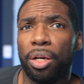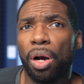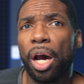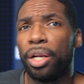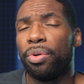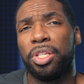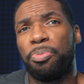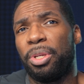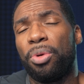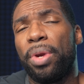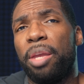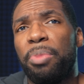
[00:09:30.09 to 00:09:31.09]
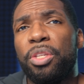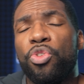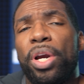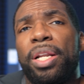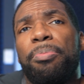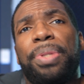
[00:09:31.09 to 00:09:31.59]
Auto has been great. Me
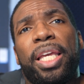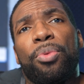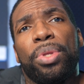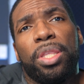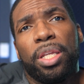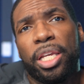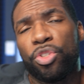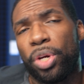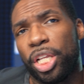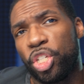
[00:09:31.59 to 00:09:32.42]
trying to play with it and trying